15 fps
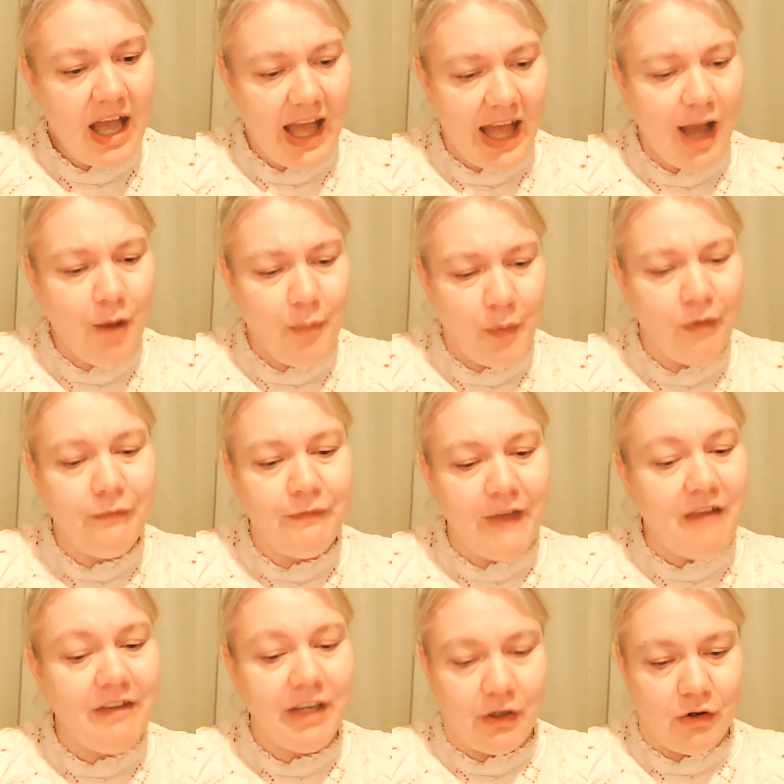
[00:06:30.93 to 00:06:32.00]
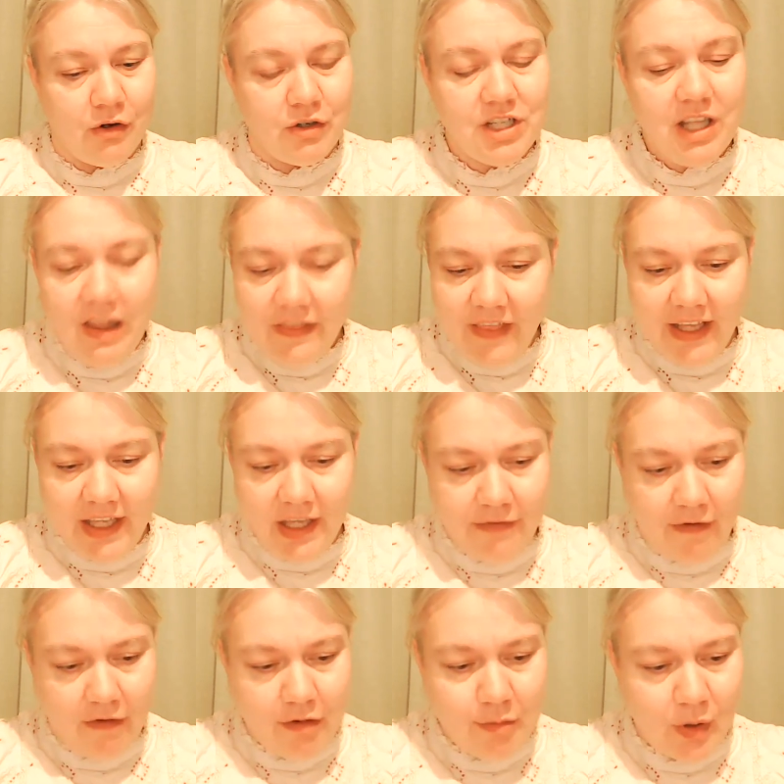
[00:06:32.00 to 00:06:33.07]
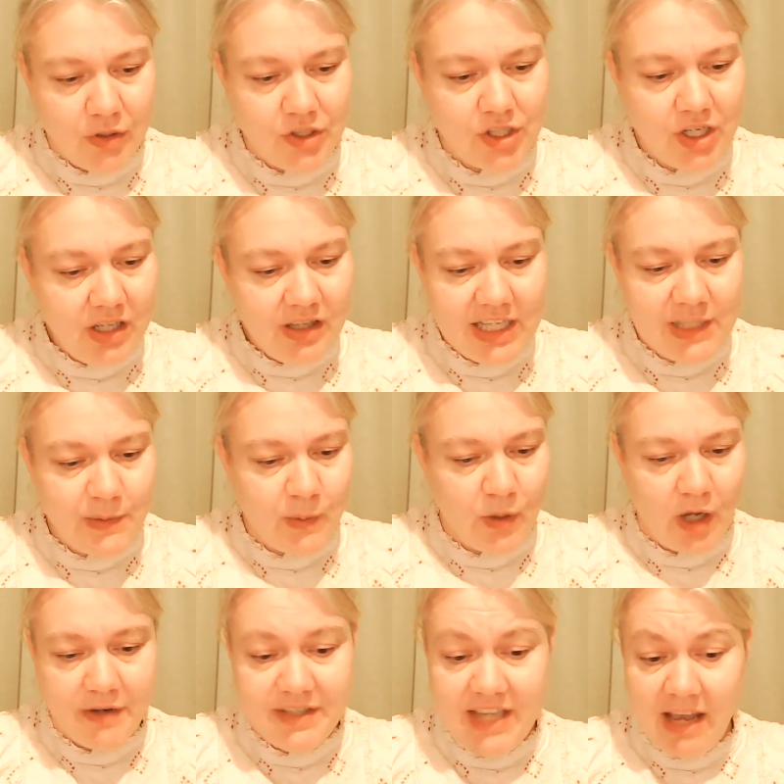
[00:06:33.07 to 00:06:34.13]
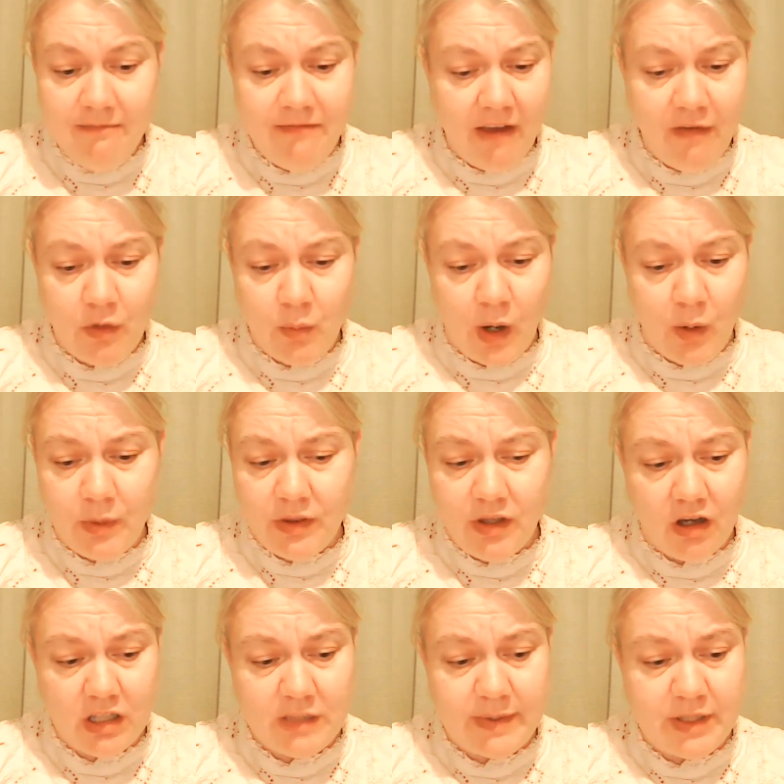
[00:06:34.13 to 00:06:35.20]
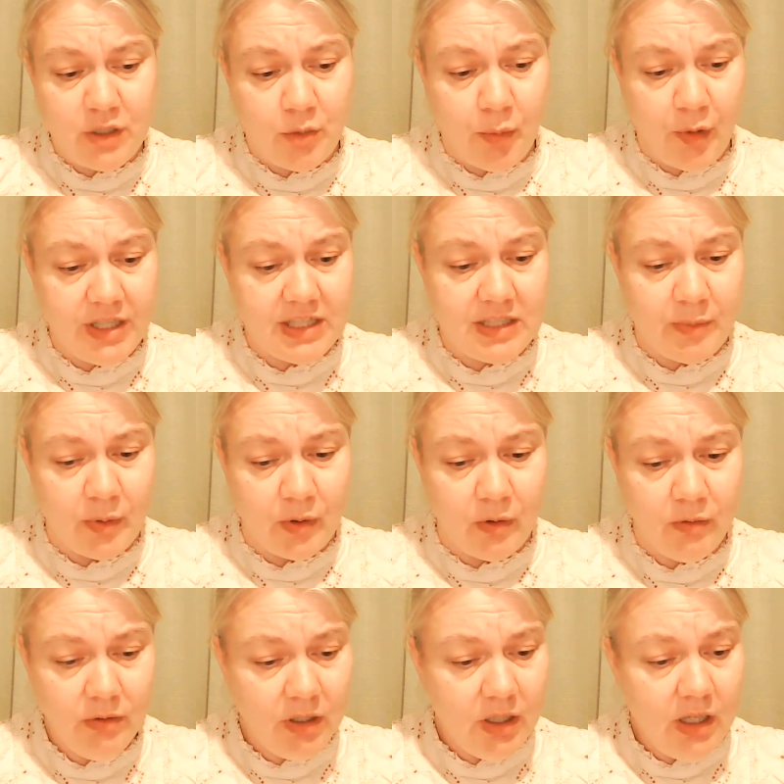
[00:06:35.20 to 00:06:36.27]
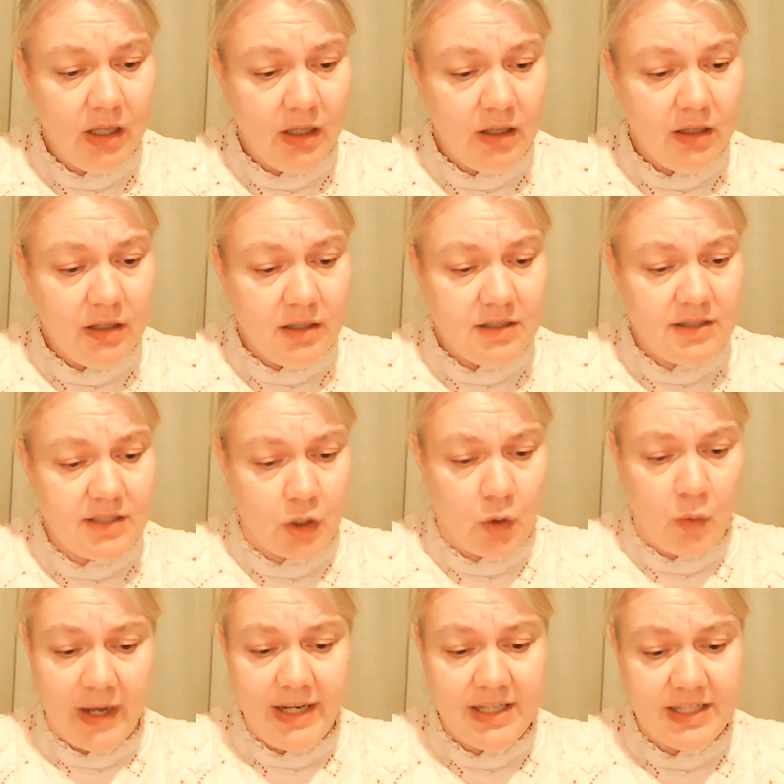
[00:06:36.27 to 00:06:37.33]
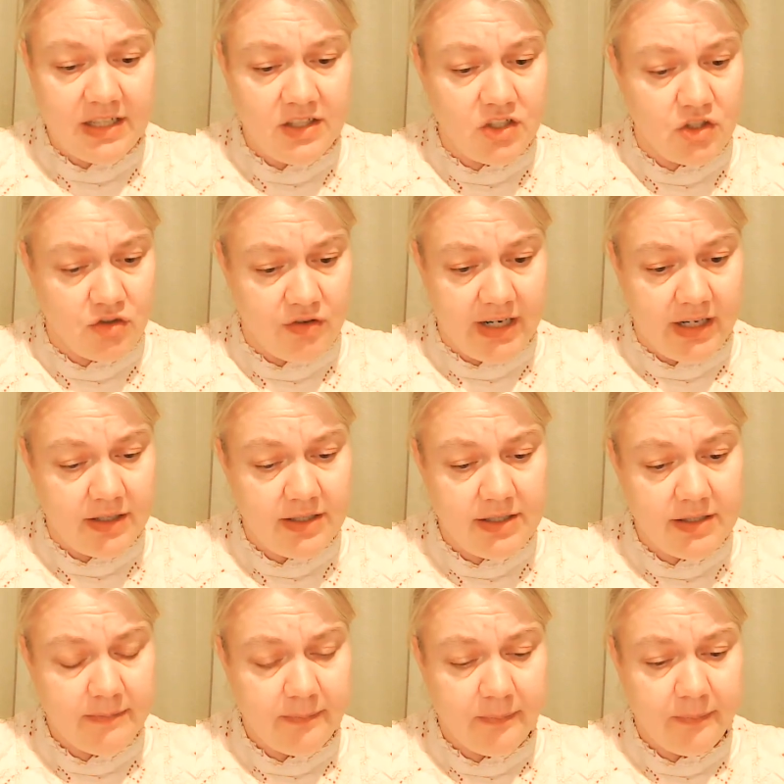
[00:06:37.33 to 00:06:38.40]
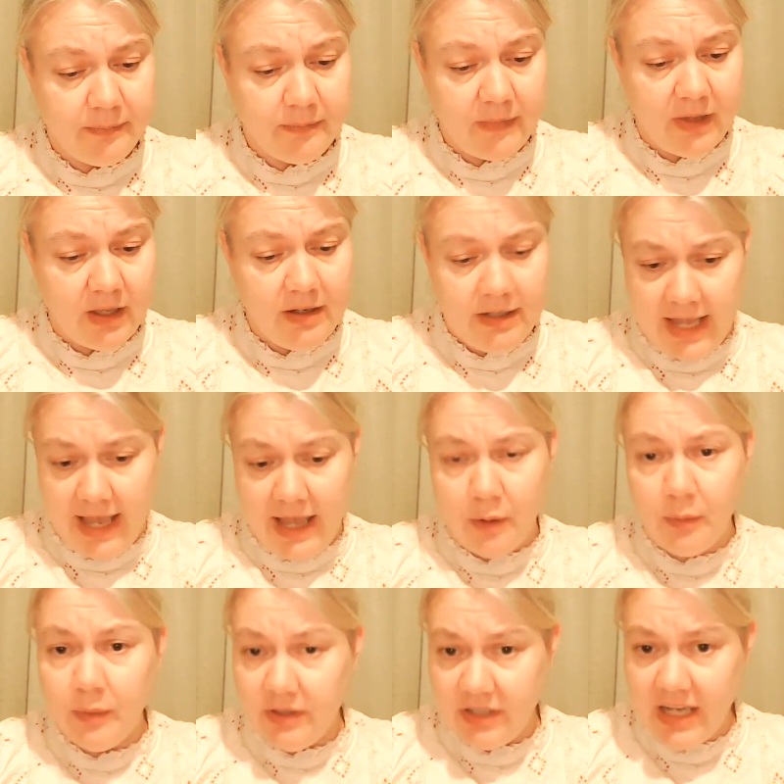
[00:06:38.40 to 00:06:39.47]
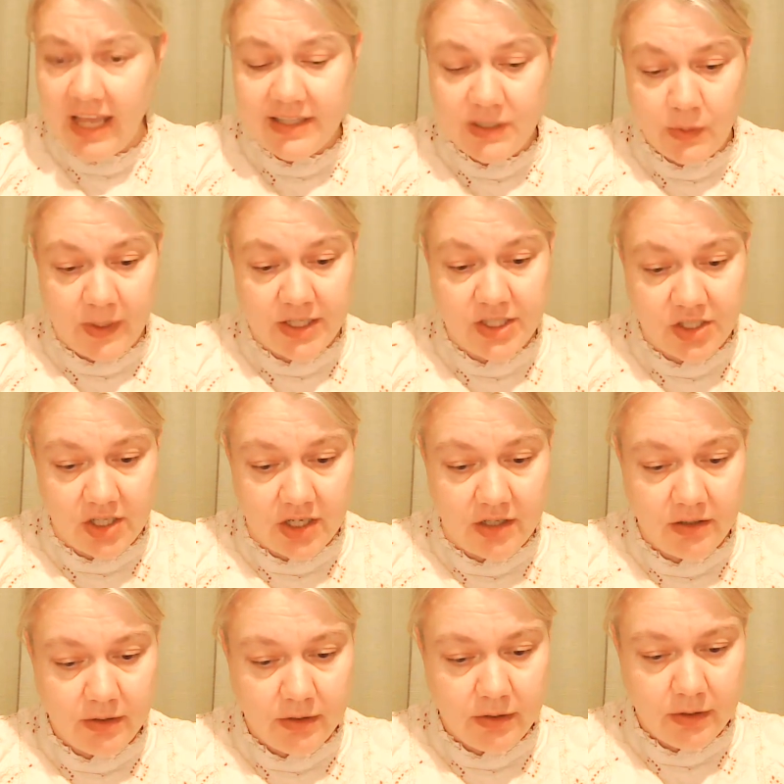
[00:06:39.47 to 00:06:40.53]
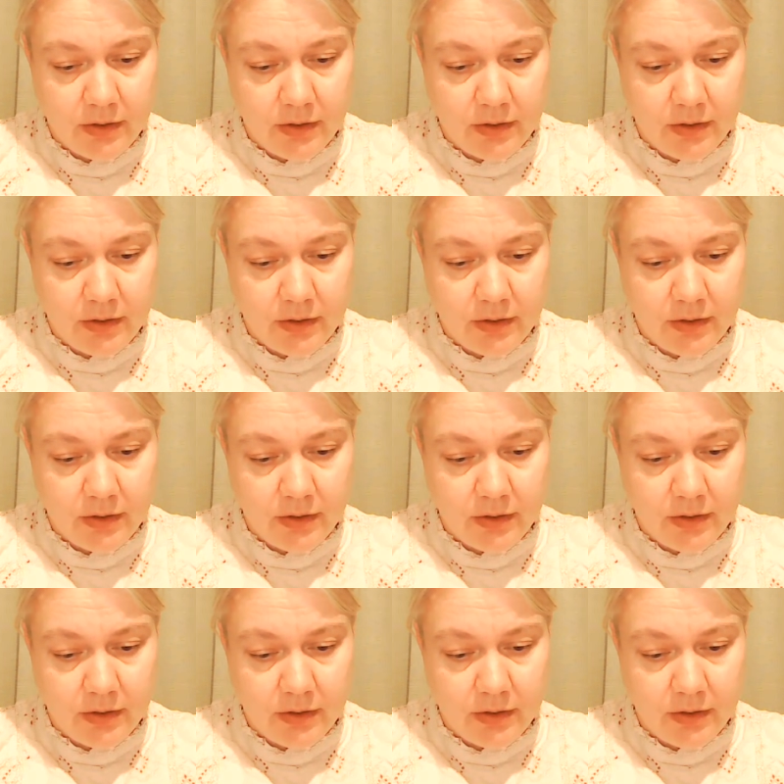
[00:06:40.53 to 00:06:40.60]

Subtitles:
I'll put very good. Thank you very much. This will go down very well with the hospital principal. Sir Quentin Strillers. Now, next question.